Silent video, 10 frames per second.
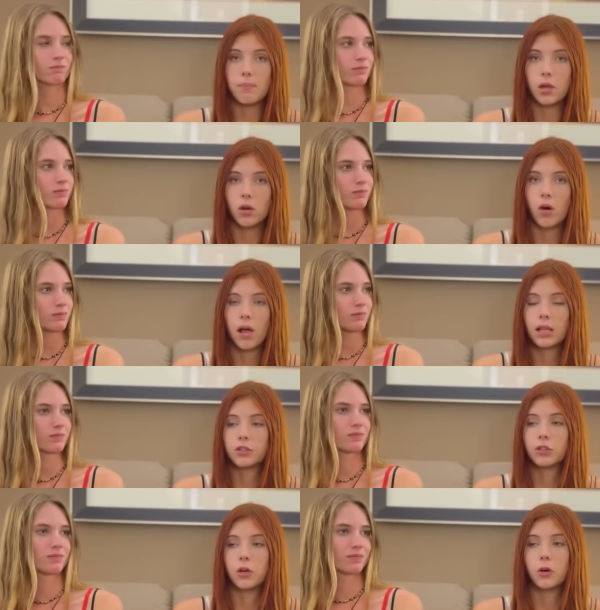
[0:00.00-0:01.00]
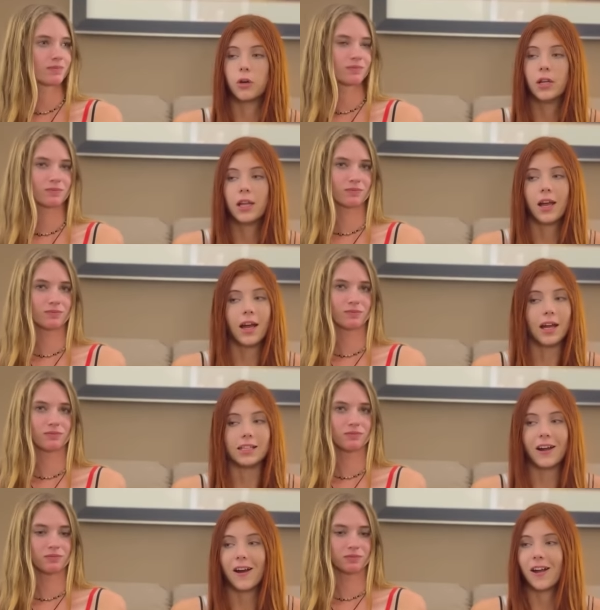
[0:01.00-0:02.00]
Speaker 1: mill. So
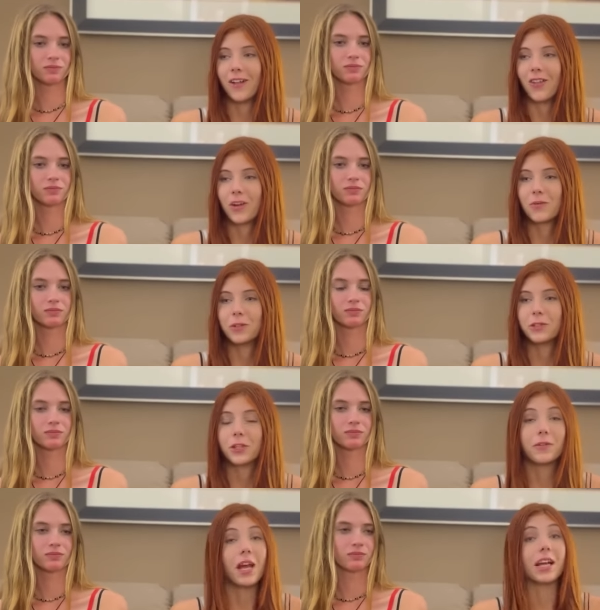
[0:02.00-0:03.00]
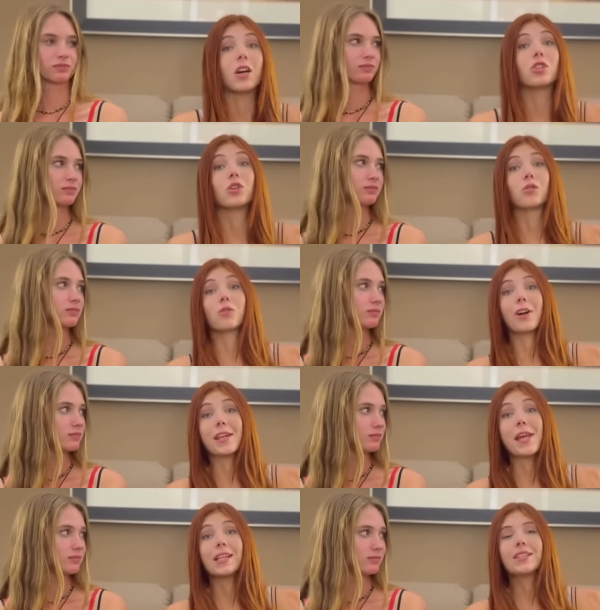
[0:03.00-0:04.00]
I got a lot of footage of it. I got to
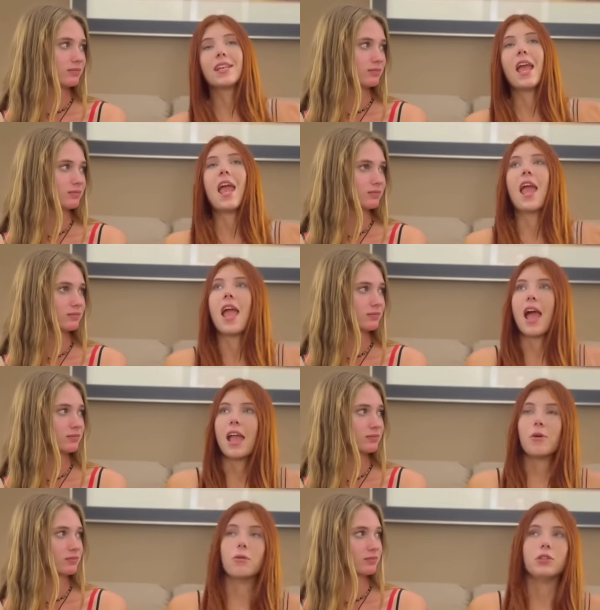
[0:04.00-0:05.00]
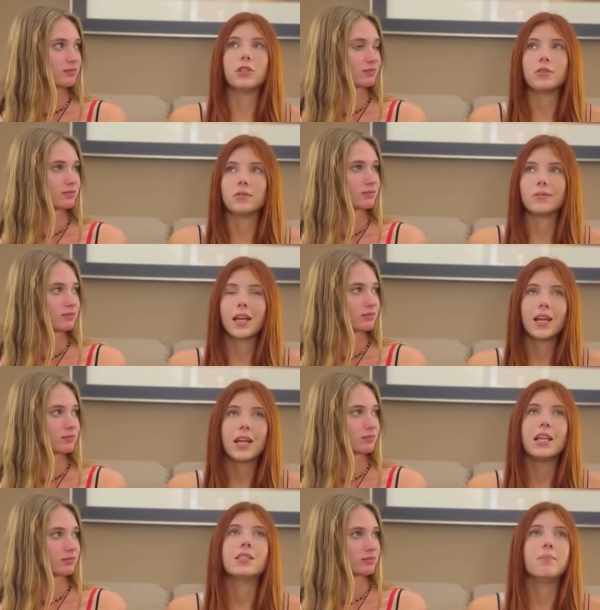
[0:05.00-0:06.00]
run it it was,
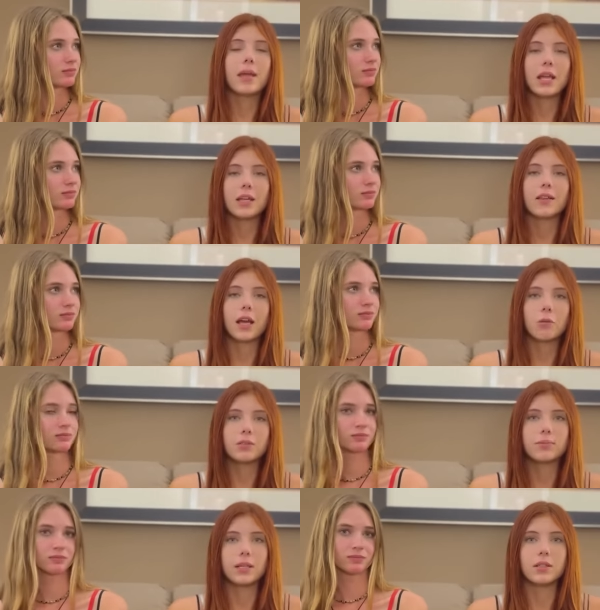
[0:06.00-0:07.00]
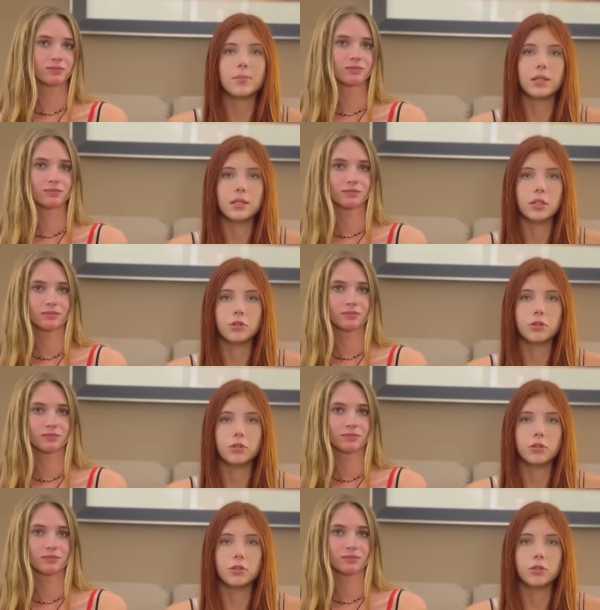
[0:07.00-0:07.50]
it's made, that one's made to be